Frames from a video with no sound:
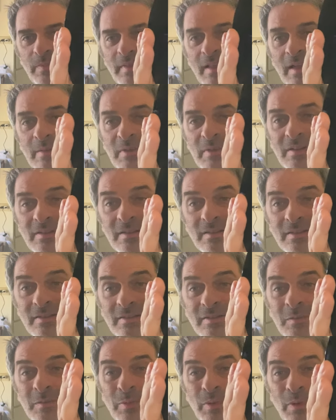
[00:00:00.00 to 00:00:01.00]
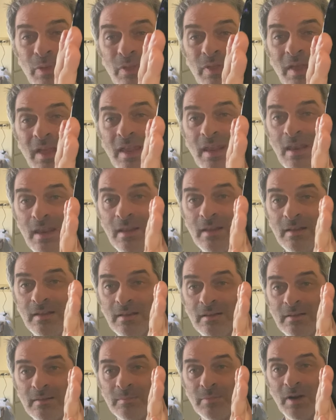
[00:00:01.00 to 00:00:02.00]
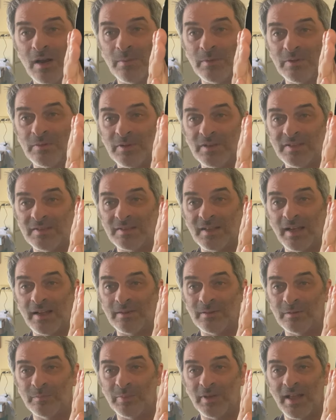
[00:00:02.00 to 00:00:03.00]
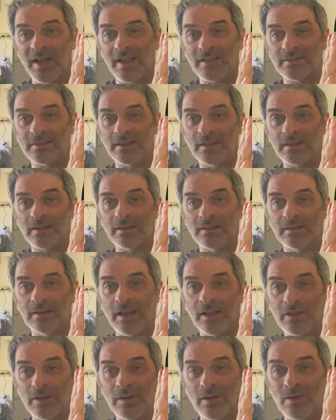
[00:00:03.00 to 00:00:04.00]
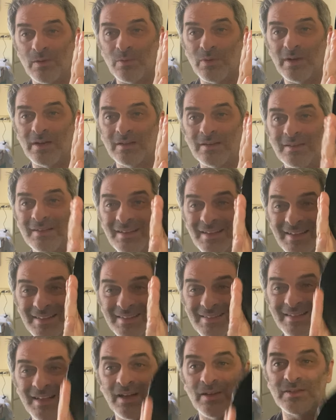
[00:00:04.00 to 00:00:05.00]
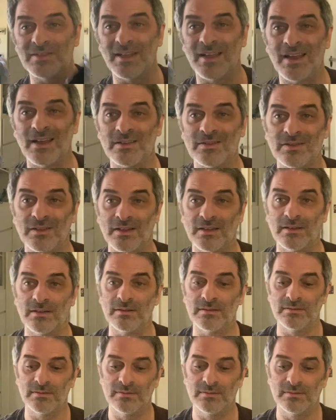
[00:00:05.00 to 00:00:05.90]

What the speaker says: That means it's super thin, probably recycled plastic. And you know what? It sounds excellent.